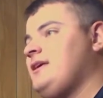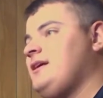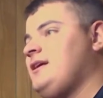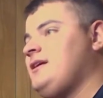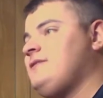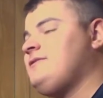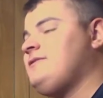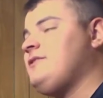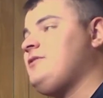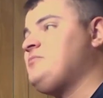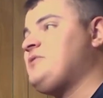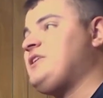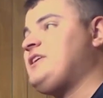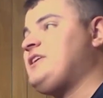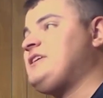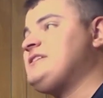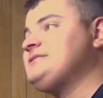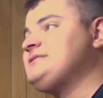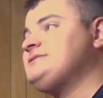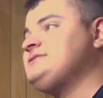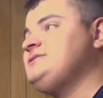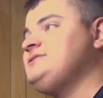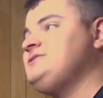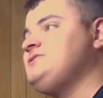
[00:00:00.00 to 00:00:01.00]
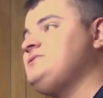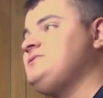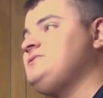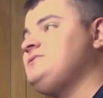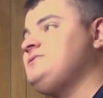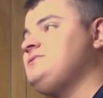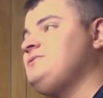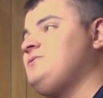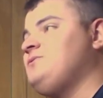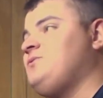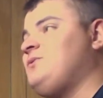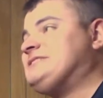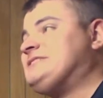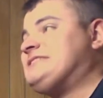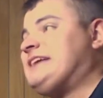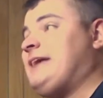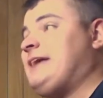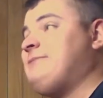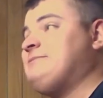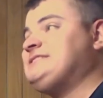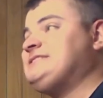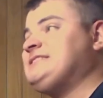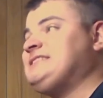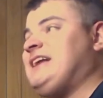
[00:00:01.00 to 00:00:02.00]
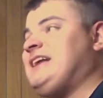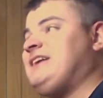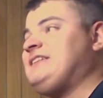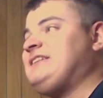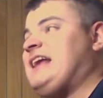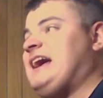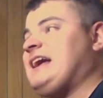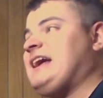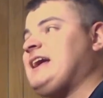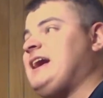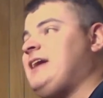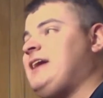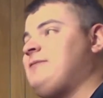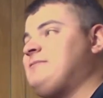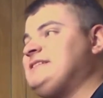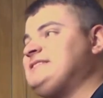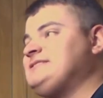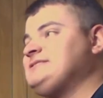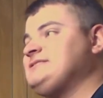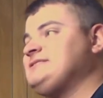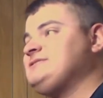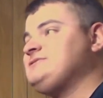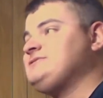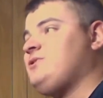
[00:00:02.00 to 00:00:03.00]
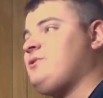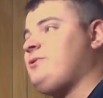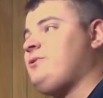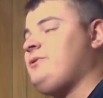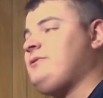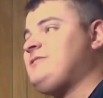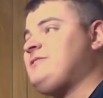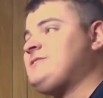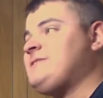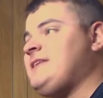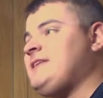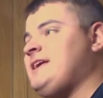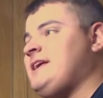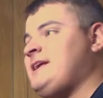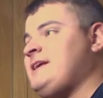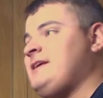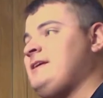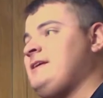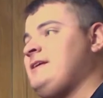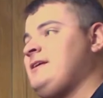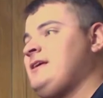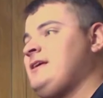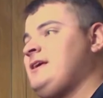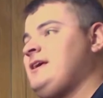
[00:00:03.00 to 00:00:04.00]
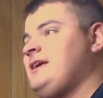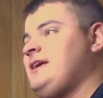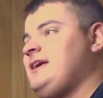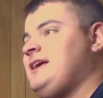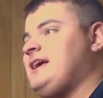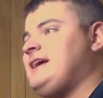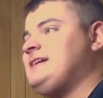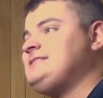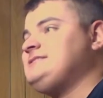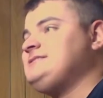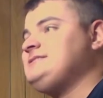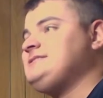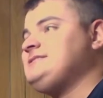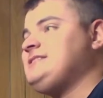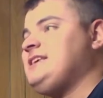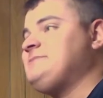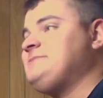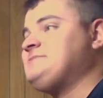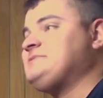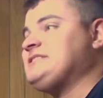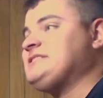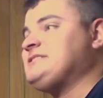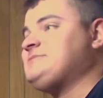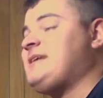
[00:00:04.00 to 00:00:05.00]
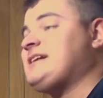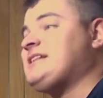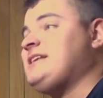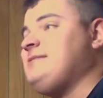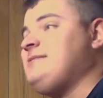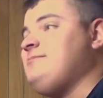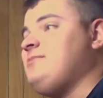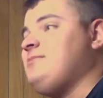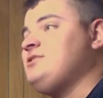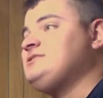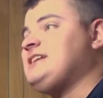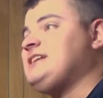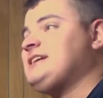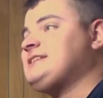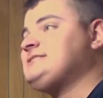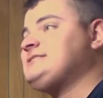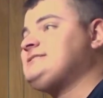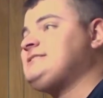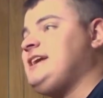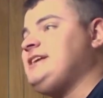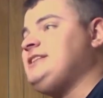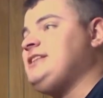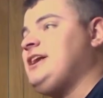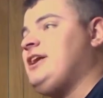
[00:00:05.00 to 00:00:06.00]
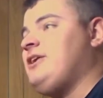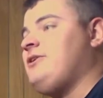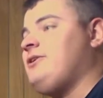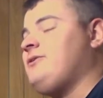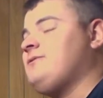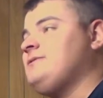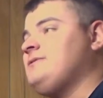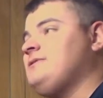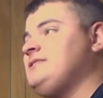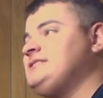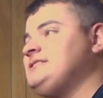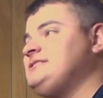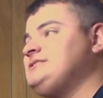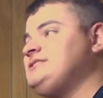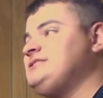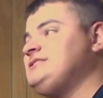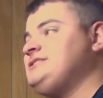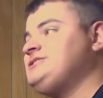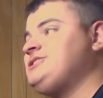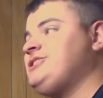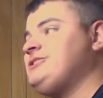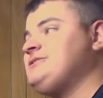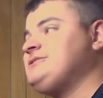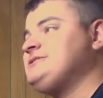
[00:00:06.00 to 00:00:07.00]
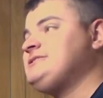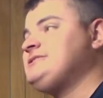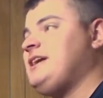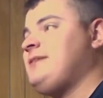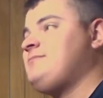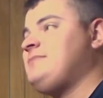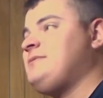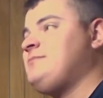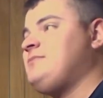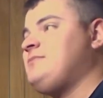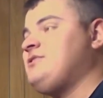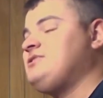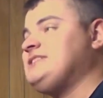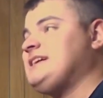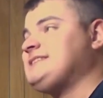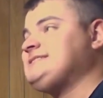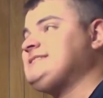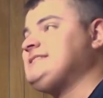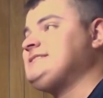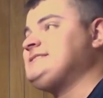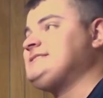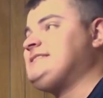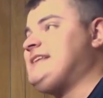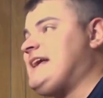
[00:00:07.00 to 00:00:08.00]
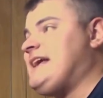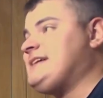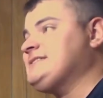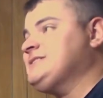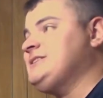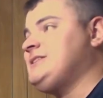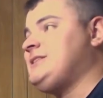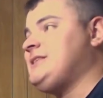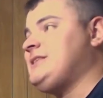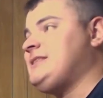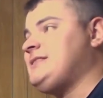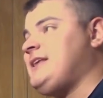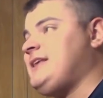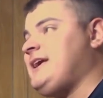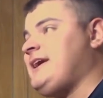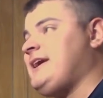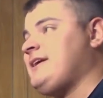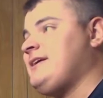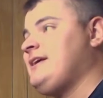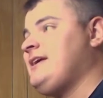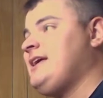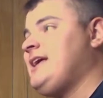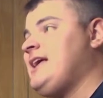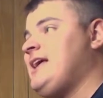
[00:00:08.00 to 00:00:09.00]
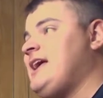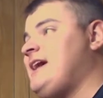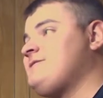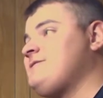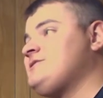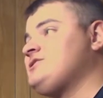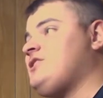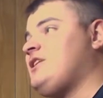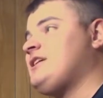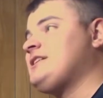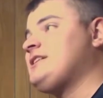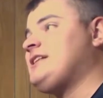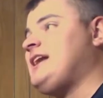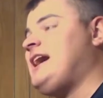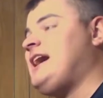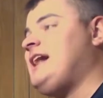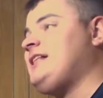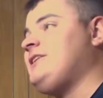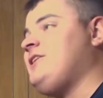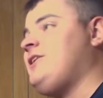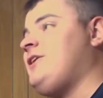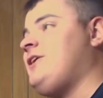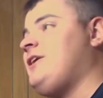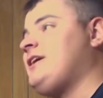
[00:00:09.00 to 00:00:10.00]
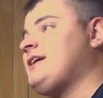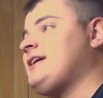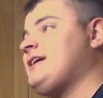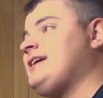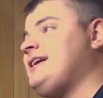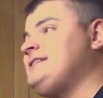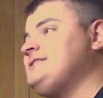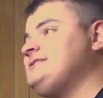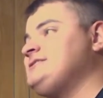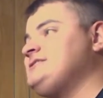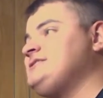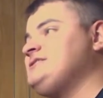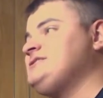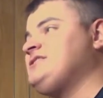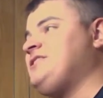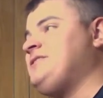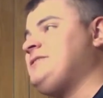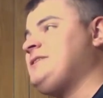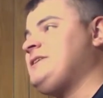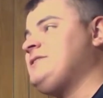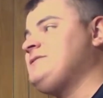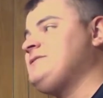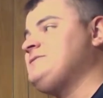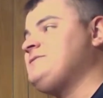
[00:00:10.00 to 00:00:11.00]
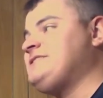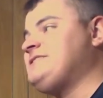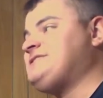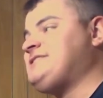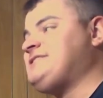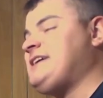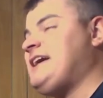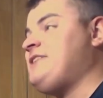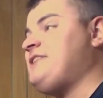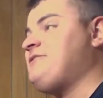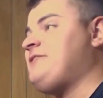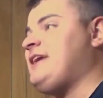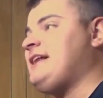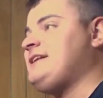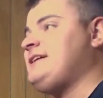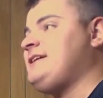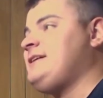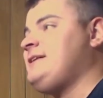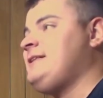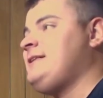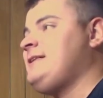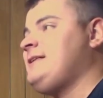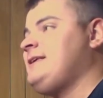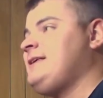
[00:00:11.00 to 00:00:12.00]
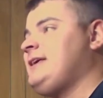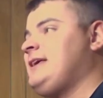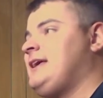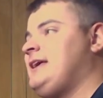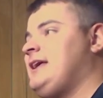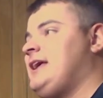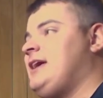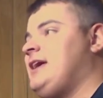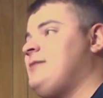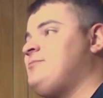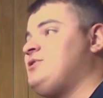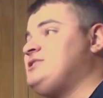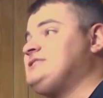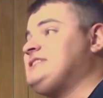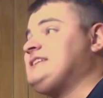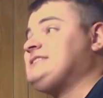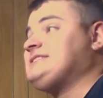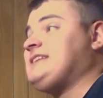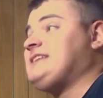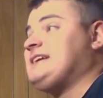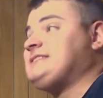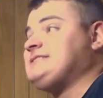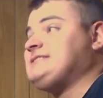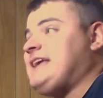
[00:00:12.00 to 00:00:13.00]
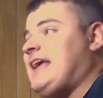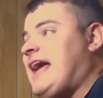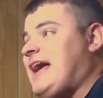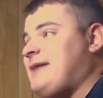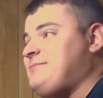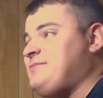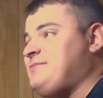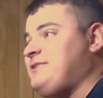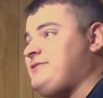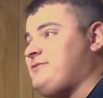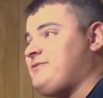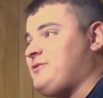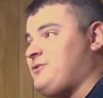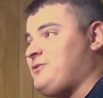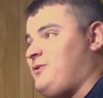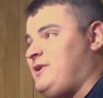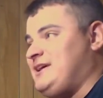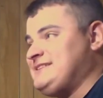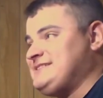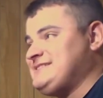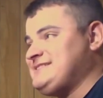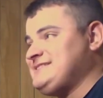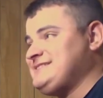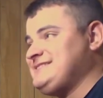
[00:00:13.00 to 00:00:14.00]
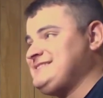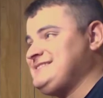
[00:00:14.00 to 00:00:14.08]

Filbert to whattimeisitnow.com, and it's this whole thing. And she keeps expecting Bojack to say no, and she shows up, and Bojack says yes to the thing after talking to Hollyhock, and she's going to go visit Henrietta. And Bojack's actually happy for once.